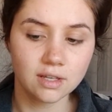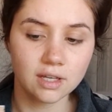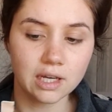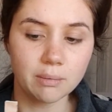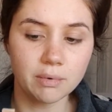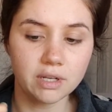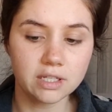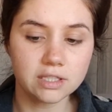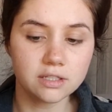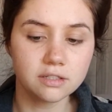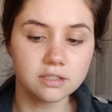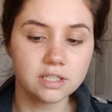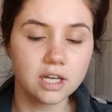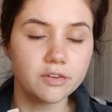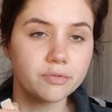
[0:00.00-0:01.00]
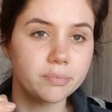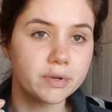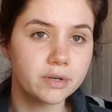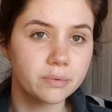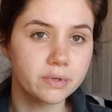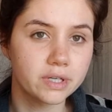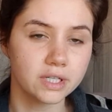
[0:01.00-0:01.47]
I mean, it's a little tough, but
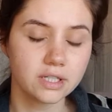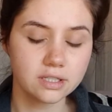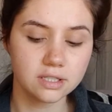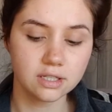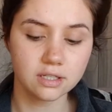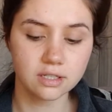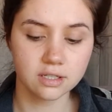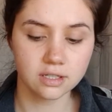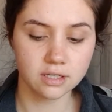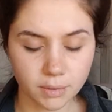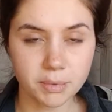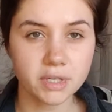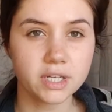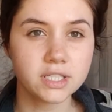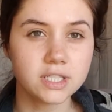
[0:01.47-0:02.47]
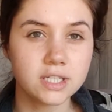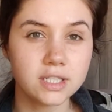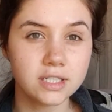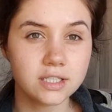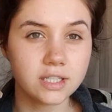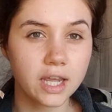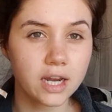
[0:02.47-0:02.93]
it works. But because it
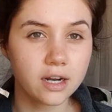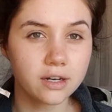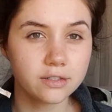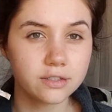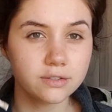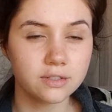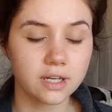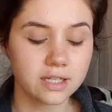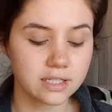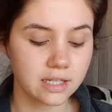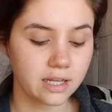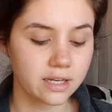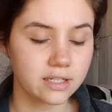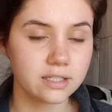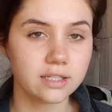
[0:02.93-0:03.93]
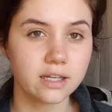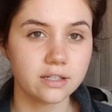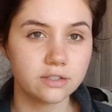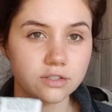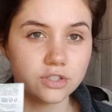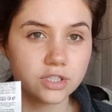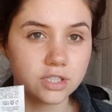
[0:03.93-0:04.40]
didn't tear too nicely, I
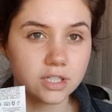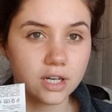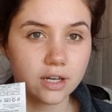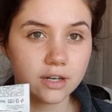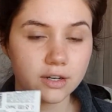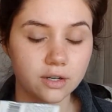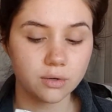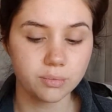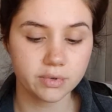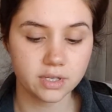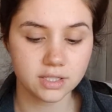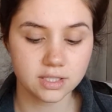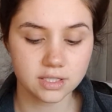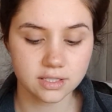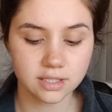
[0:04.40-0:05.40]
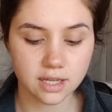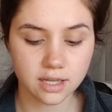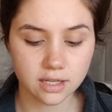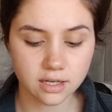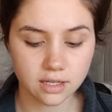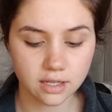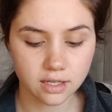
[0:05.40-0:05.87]
decided to just cut it open
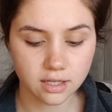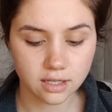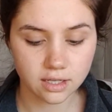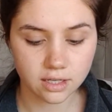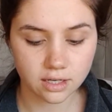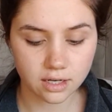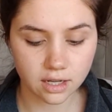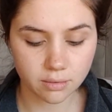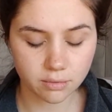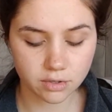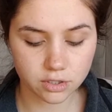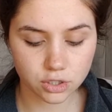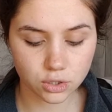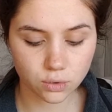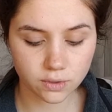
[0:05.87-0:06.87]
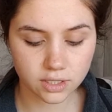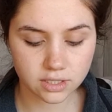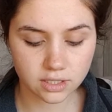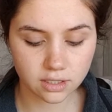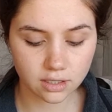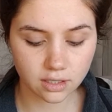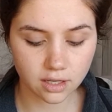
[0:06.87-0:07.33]
instead. Now I'm going to squeeze it
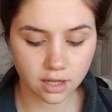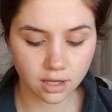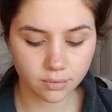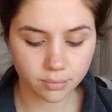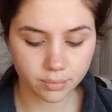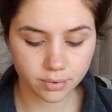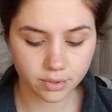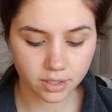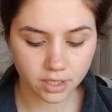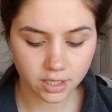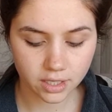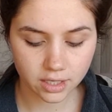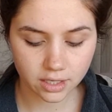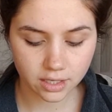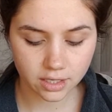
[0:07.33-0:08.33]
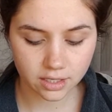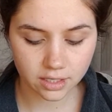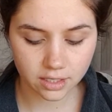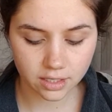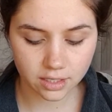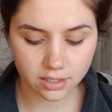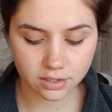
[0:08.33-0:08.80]
a little up. It
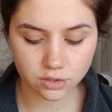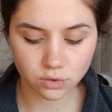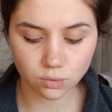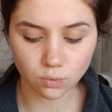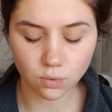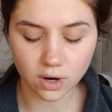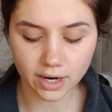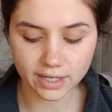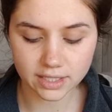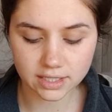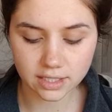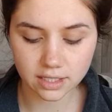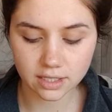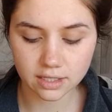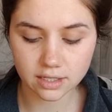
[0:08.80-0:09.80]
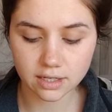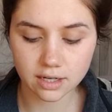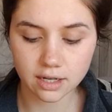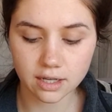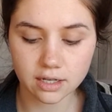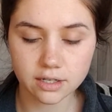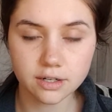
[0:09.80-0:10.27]
is white in
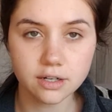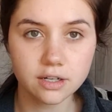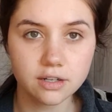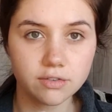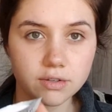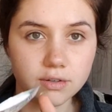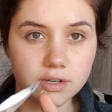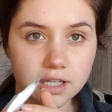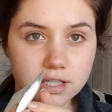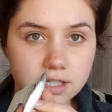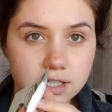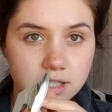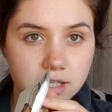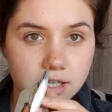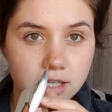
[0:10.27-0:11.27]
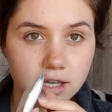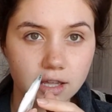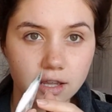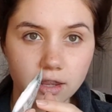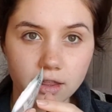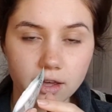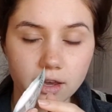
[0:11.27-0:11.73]
color, if you can see
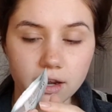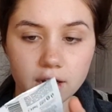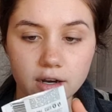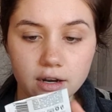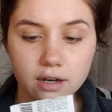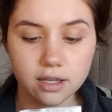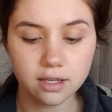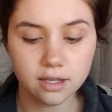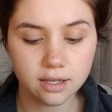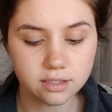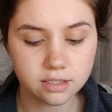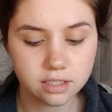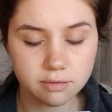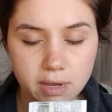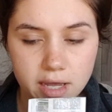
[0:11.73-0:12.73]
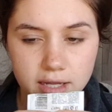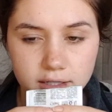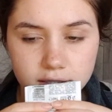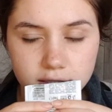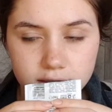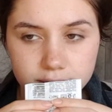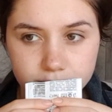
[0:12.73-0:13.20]
in there. It smells,